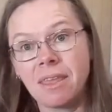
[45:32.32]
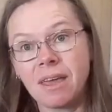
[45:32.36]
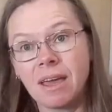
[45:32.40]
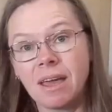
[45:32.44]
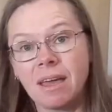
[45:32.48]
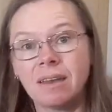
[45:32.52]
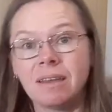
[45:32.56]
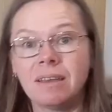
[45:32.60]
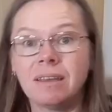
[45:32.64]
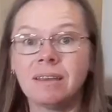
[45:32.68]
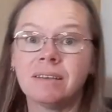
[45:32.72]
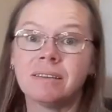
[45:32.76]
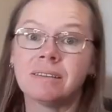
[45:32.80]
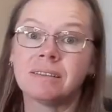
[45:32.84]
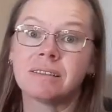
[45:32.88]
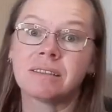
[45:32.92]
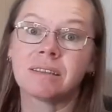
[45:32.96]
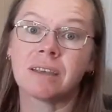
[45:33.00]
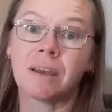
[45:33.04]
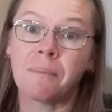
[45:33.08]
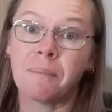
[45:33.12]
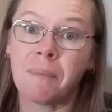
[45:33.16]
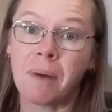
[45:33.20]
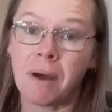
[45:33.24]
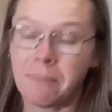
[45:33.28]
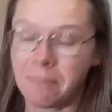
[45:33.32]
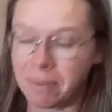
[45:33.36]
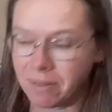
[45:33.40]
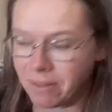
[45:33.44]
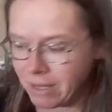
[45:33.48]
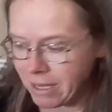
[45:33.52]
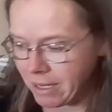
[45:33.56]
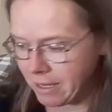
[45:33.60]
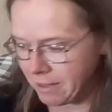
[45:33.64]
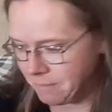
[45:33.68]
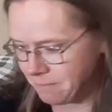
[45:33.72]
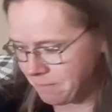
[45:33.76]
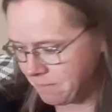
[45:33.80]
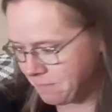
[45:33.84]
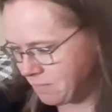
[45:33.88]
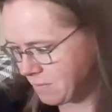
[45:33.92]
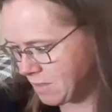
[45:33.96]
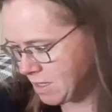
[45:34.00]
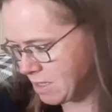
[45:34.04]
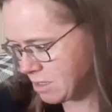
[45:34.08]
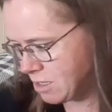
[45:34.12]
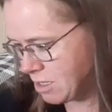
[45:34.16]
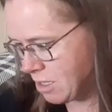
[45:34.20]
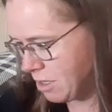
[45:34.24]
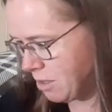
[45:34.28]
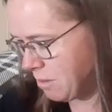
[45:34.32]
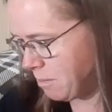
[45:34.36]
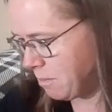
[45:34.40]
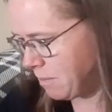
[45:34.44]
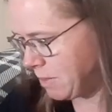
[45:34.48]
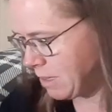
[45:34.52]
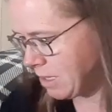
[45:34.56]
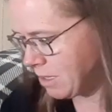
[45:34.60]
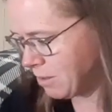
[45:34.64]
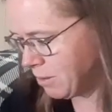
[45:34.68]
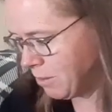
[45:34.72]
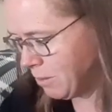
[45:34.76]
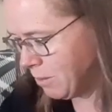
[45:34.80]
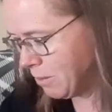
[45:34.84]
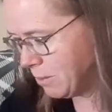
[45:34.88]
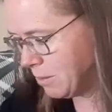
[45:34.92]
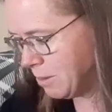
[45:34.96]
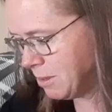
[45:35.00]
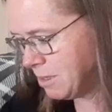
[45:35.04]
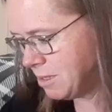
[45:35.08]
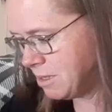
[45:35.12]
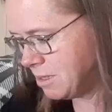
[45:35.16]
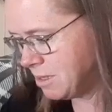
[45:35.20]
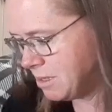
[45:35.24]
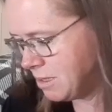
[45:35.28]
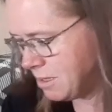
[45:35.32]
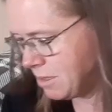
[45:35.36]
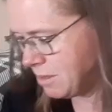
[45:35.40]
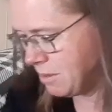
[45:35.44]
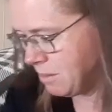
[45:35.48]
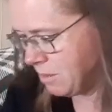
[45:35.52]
that is my plan. So because